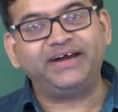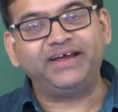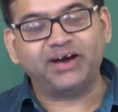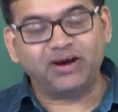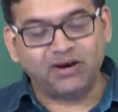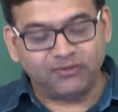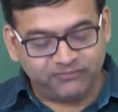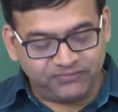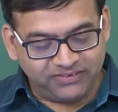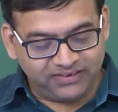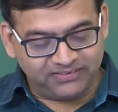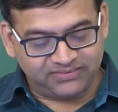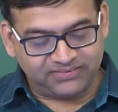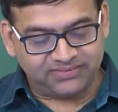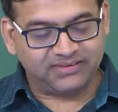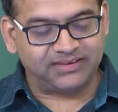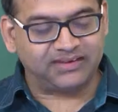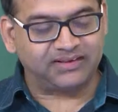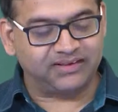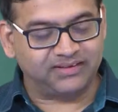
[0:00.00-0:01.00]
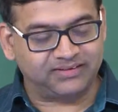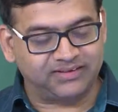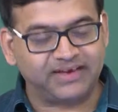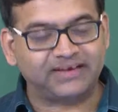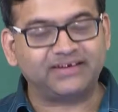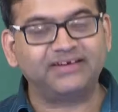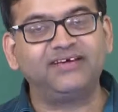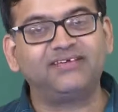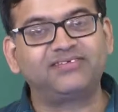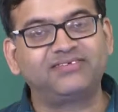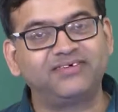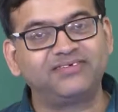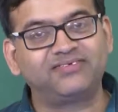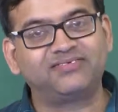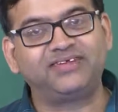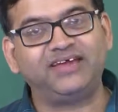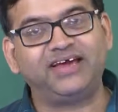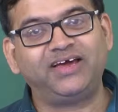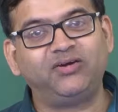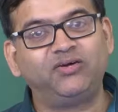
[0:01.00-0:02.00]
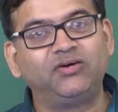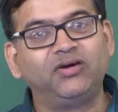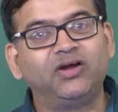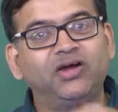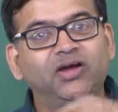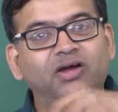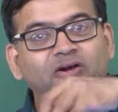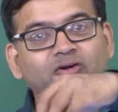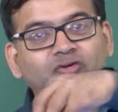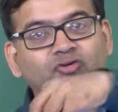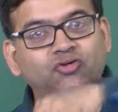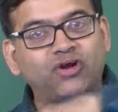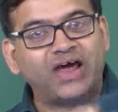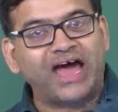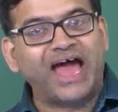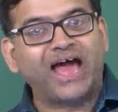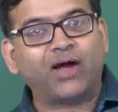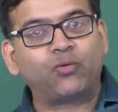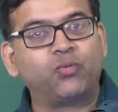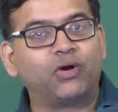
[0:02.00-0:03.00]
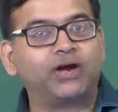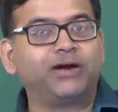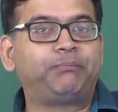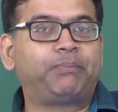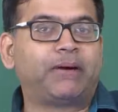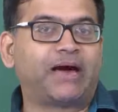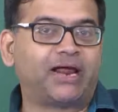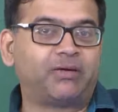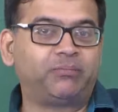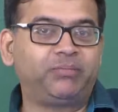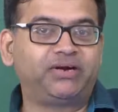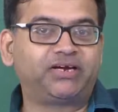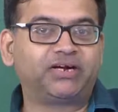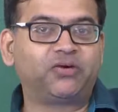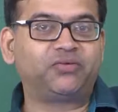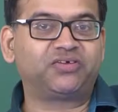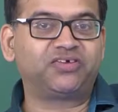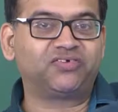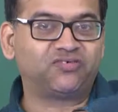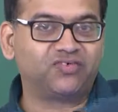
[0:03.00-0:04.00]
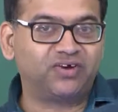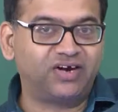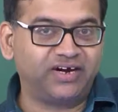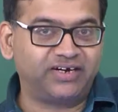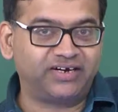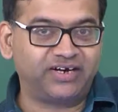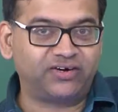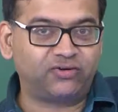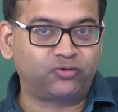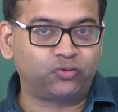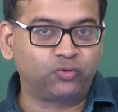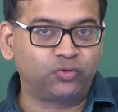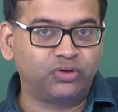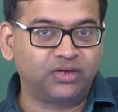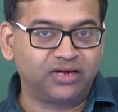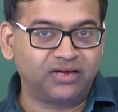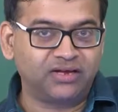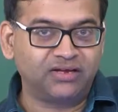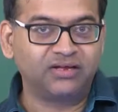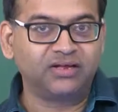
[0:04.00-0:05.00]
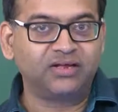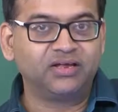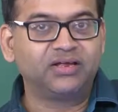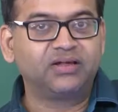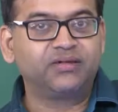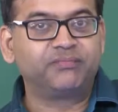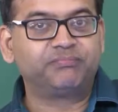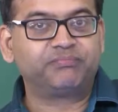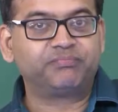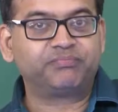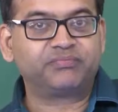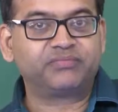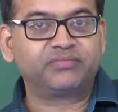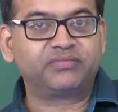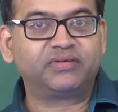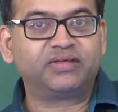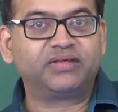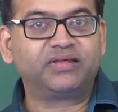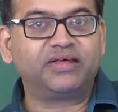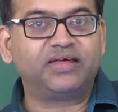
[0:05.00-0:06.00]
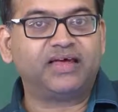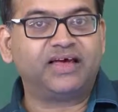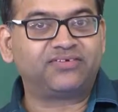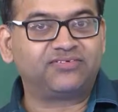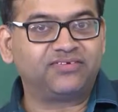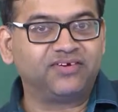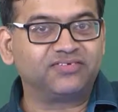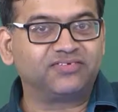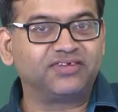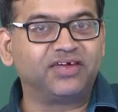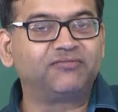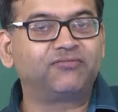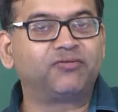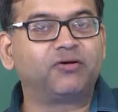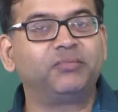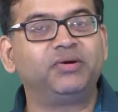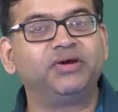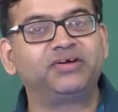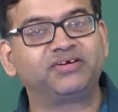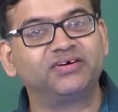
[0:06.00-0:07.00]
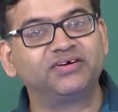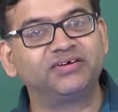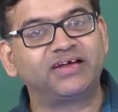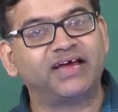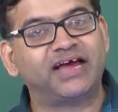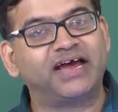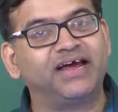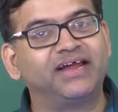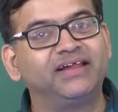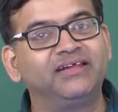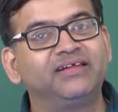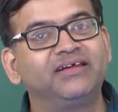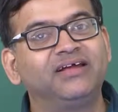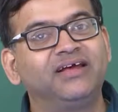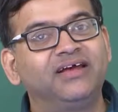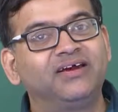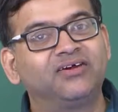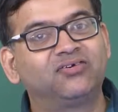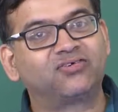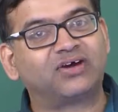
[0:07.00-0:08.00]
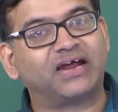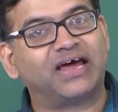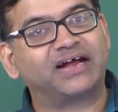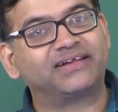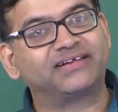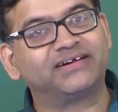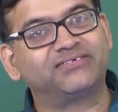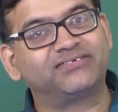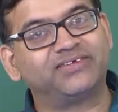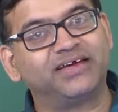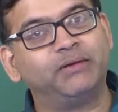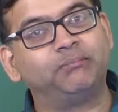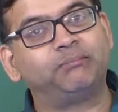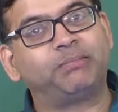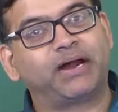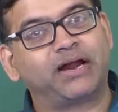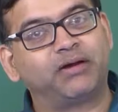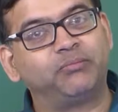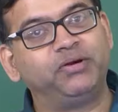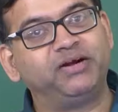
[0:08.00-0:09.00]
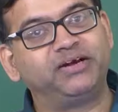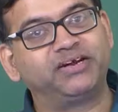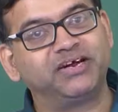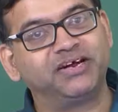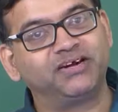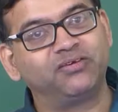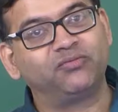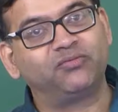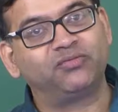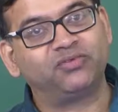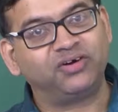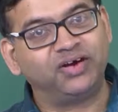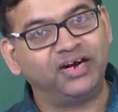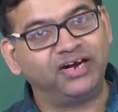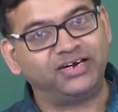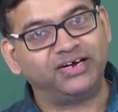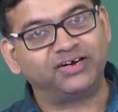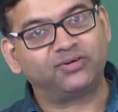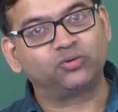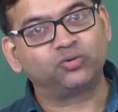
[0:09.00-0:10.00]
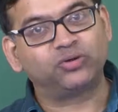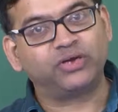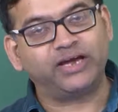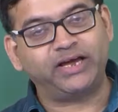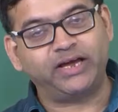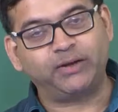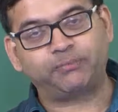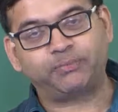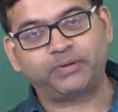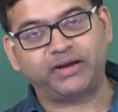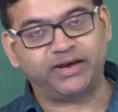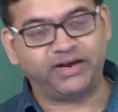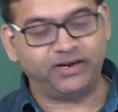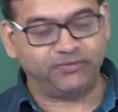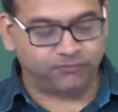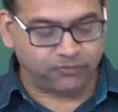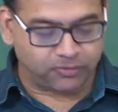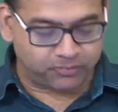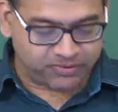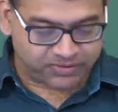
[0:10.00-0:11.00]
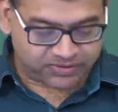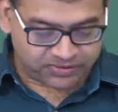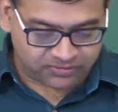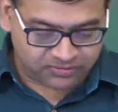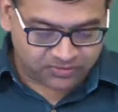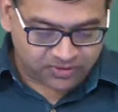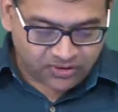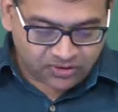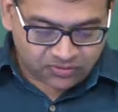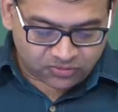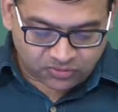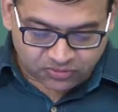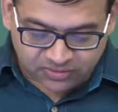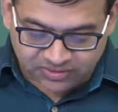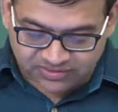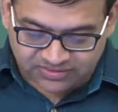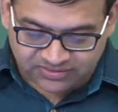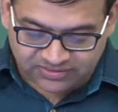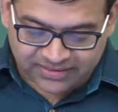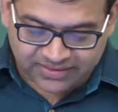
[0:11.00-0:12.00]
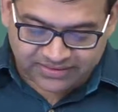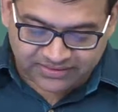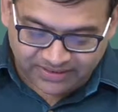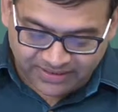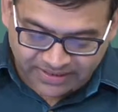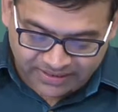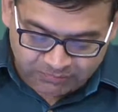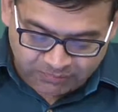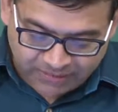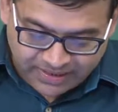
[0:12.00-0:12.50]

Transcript: of these techniques is they track one parameter which is related to the extrinsic information and track the same parameter related to the a priori information. So, this technique by